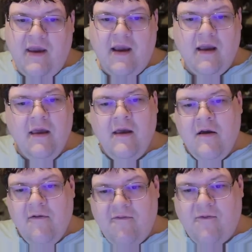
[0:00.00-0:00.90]
being
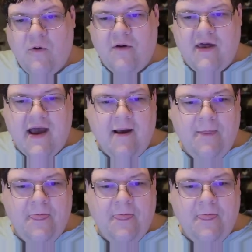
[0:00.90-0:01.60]
for that.